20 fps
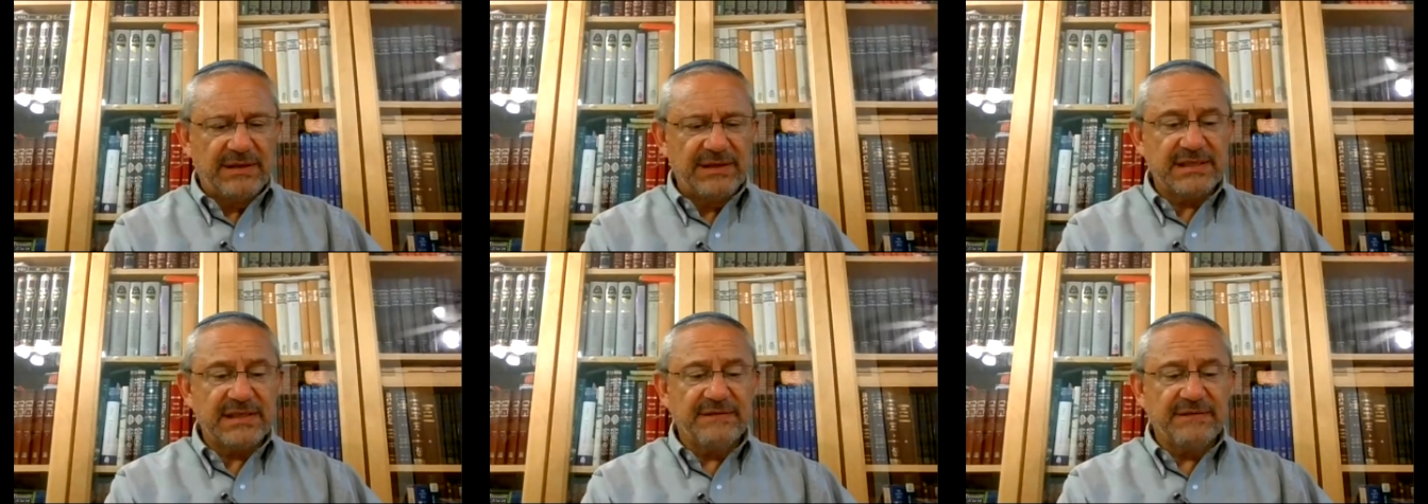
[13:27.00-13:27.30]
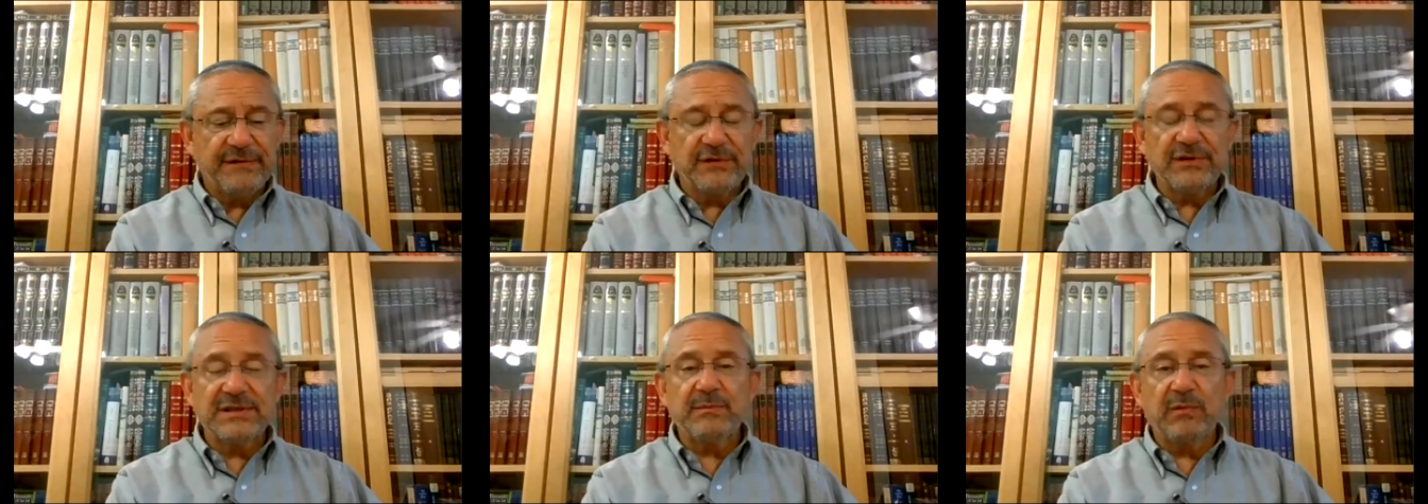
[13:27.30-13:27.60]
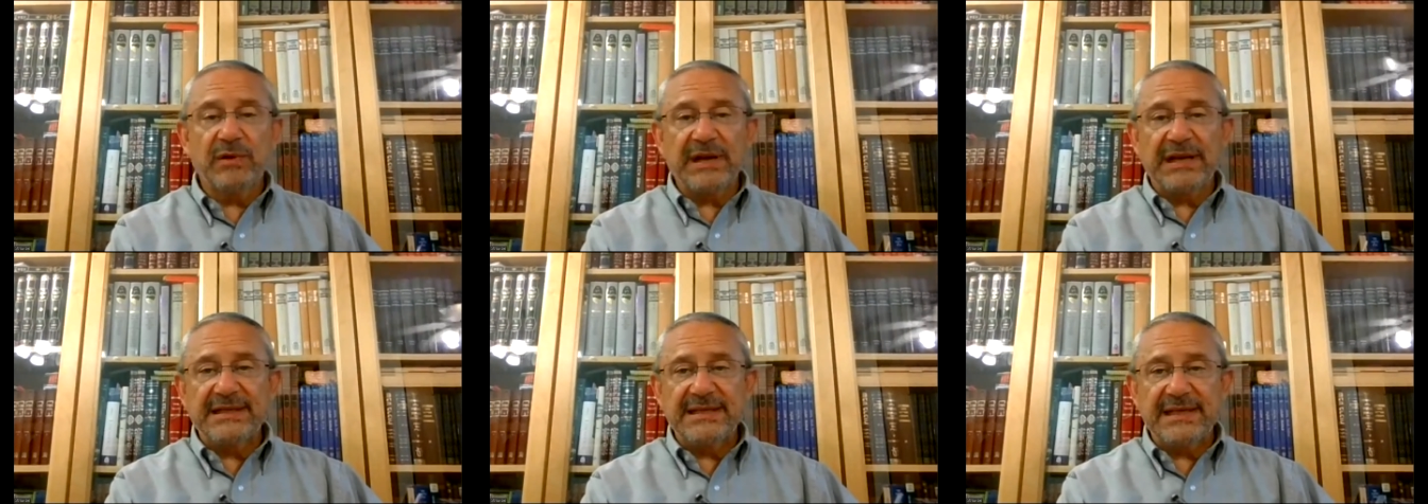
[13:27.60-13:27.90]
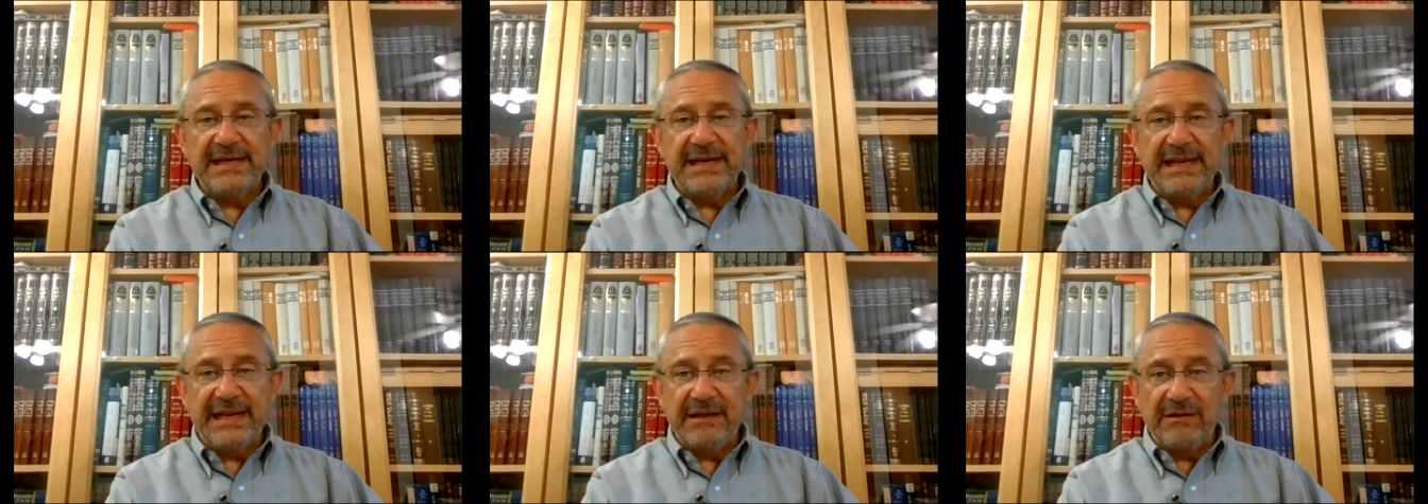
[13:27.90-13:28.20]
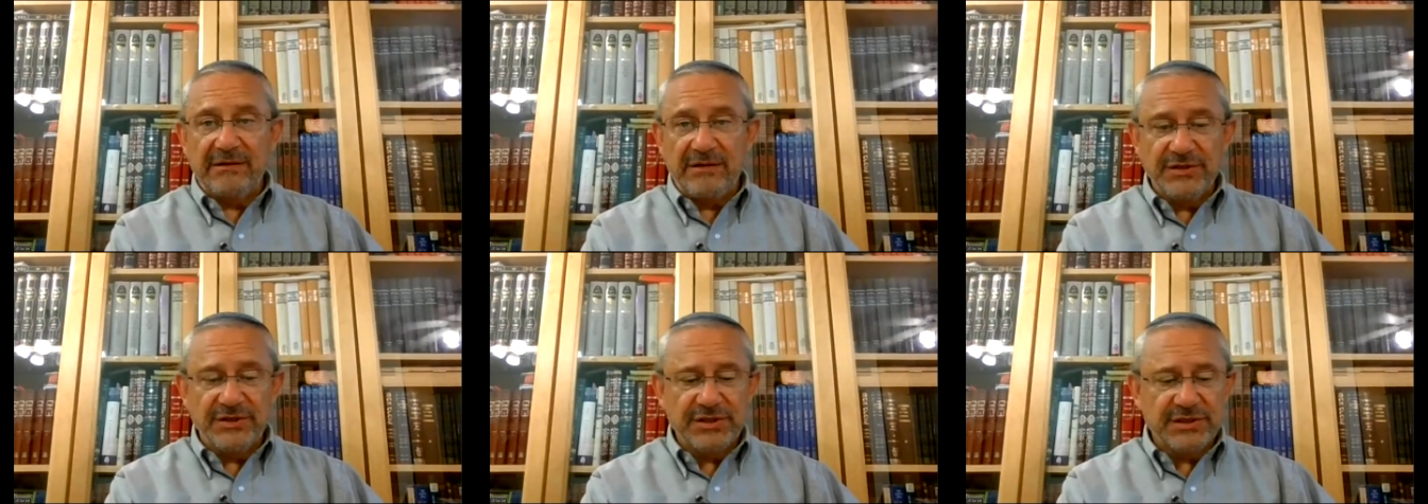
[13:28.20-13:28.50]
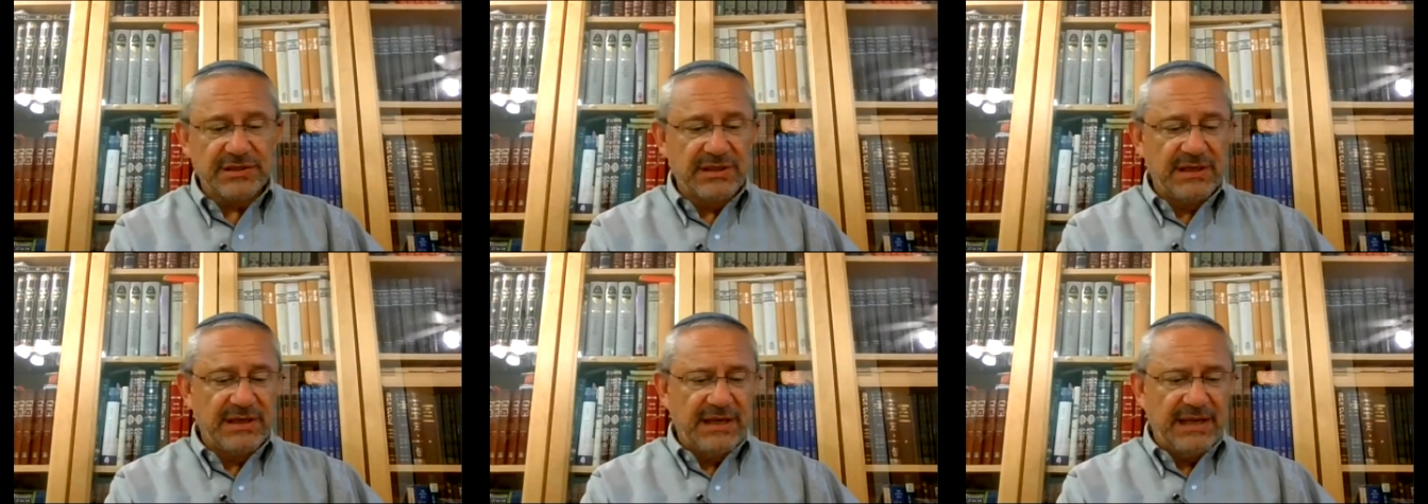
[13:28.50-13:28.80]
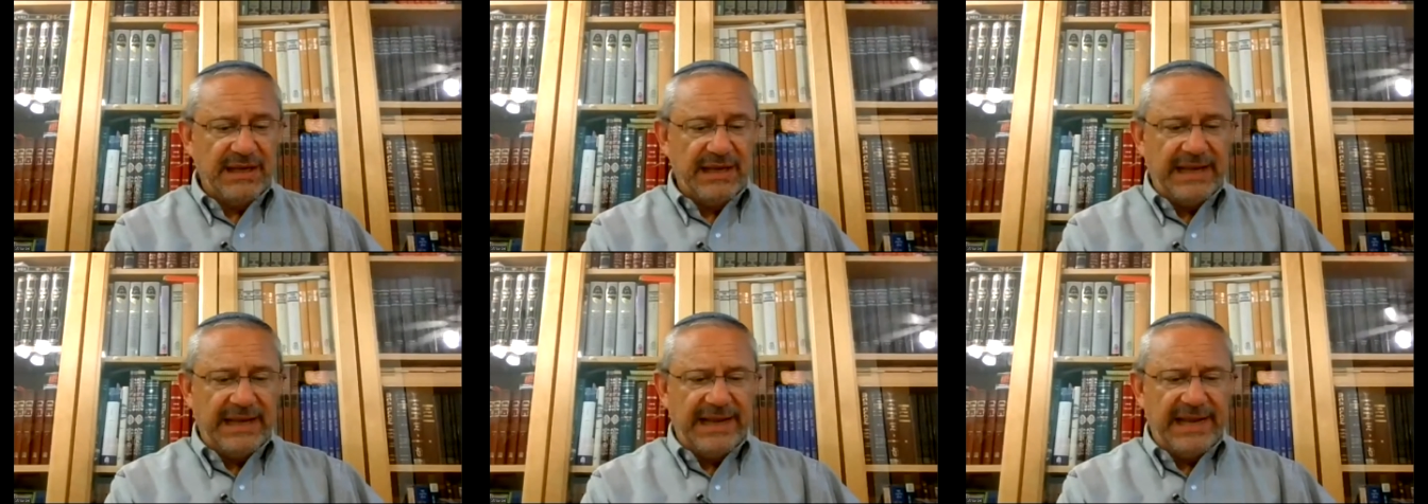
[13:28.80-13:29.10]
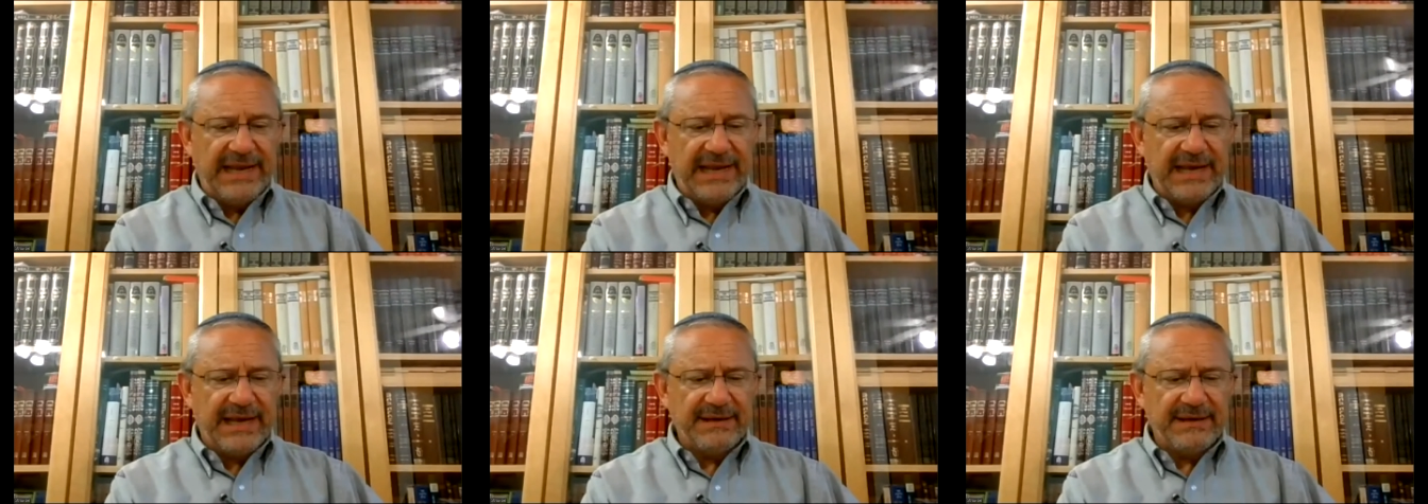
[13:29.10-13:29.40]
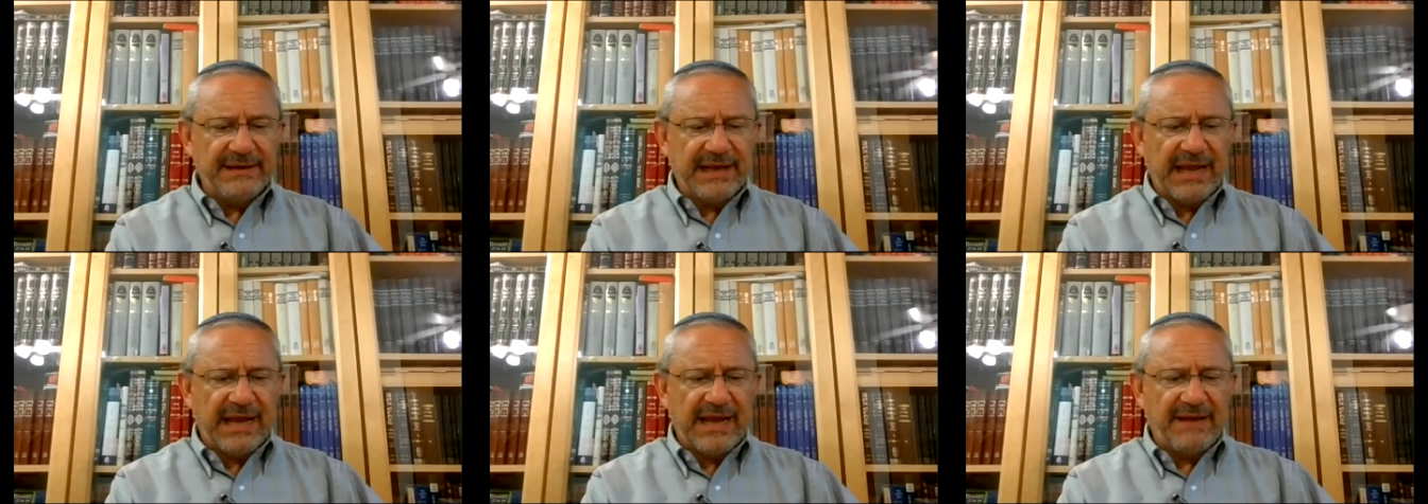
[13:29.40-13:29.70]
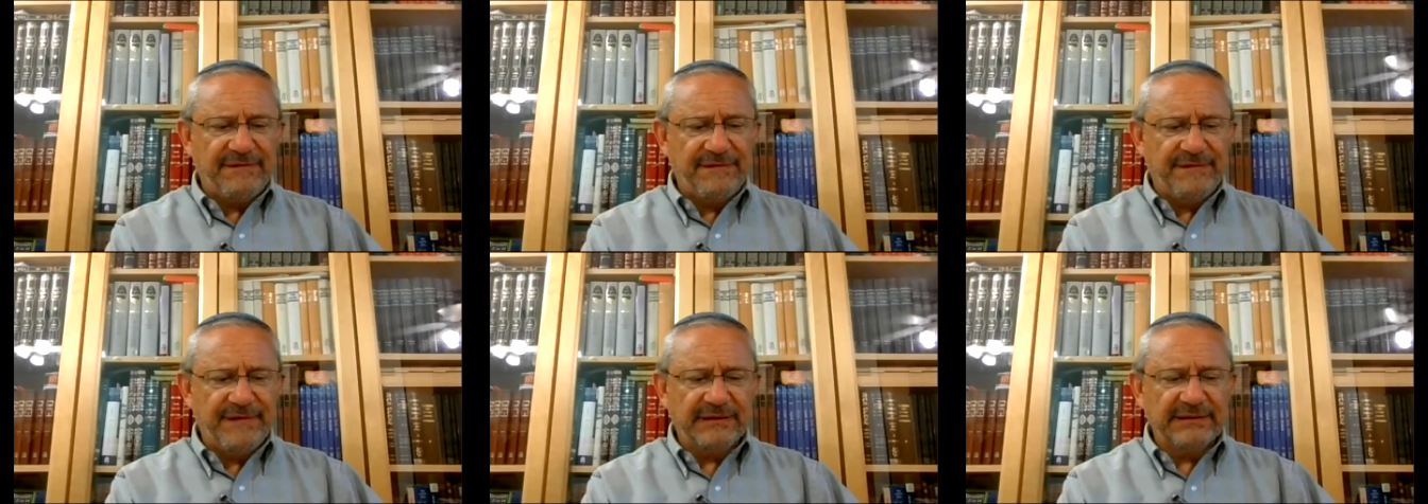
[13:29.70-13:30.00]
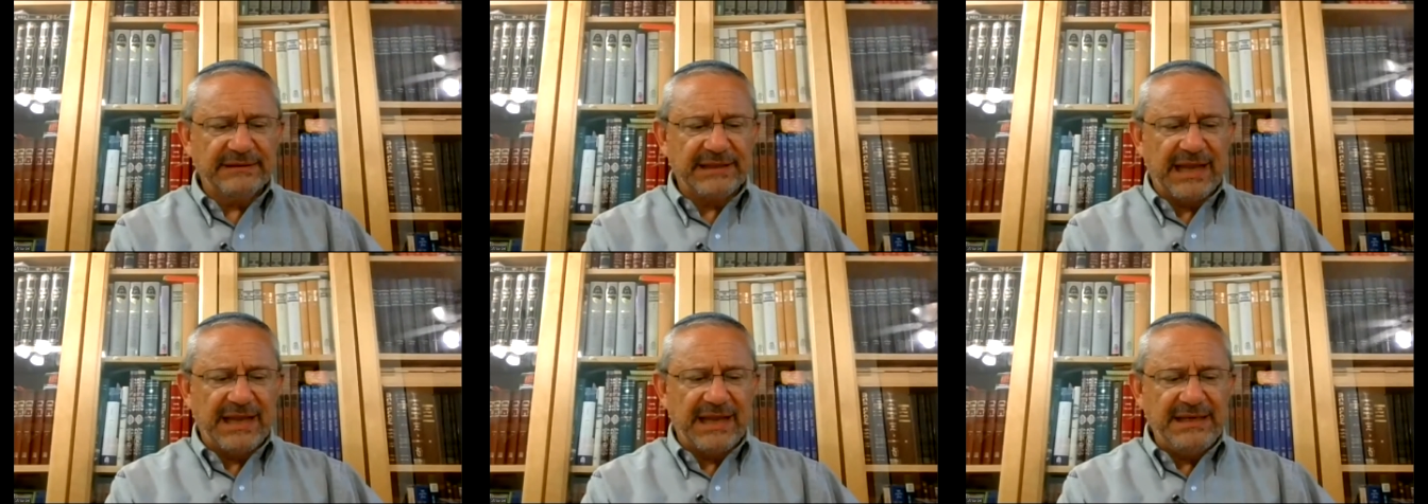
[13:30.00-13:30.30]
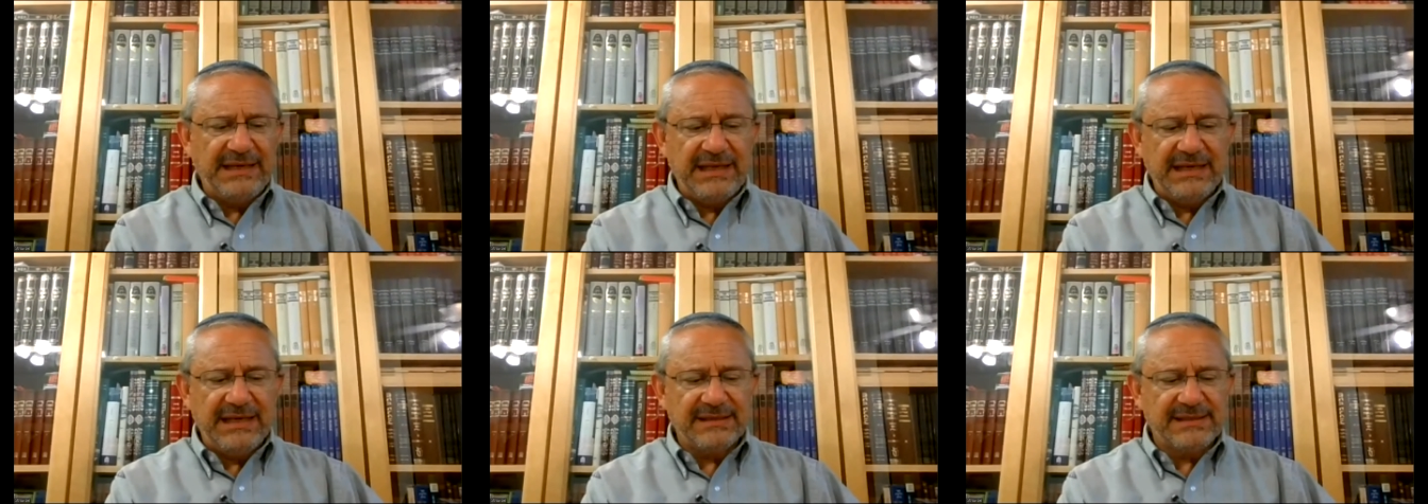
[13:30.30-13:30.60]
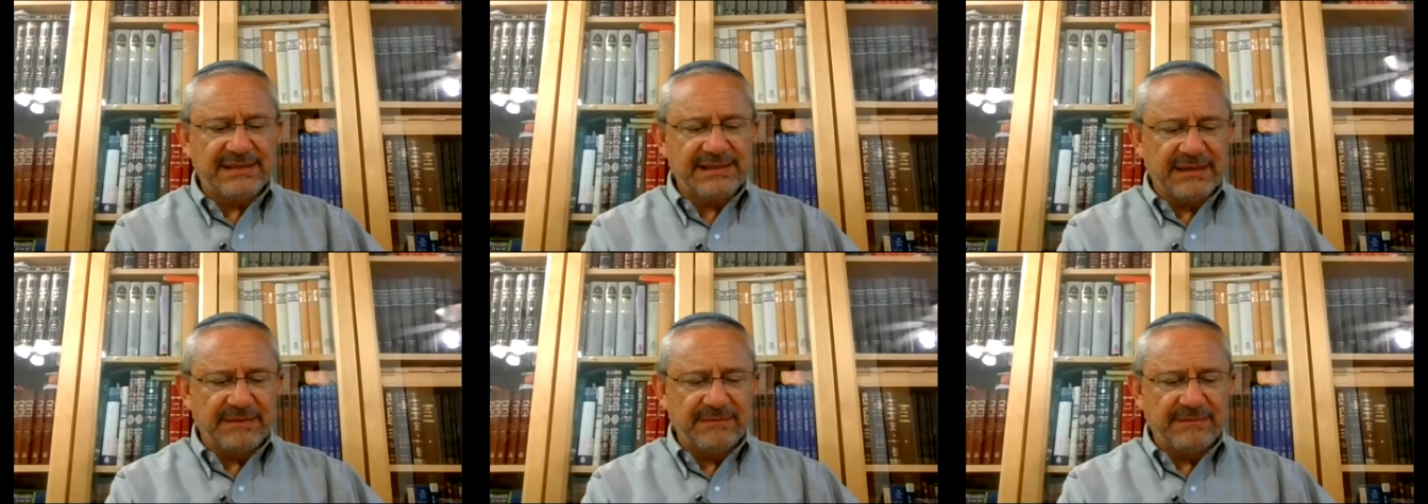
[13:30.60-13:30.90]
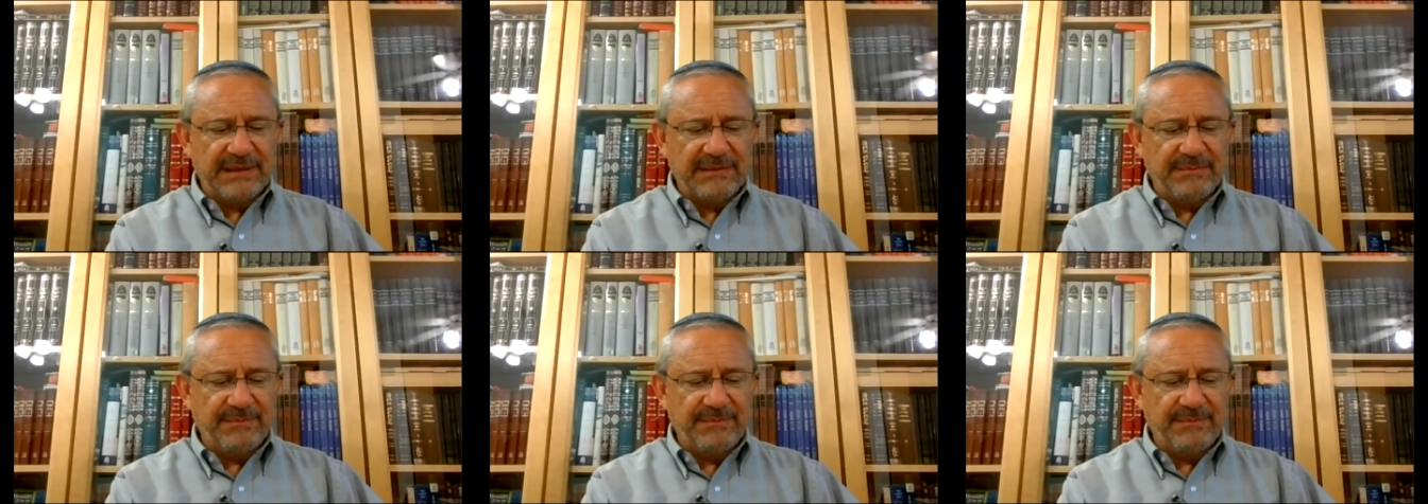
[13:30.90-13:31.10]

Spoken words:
This is the first one I did in English. And I felt I needed some,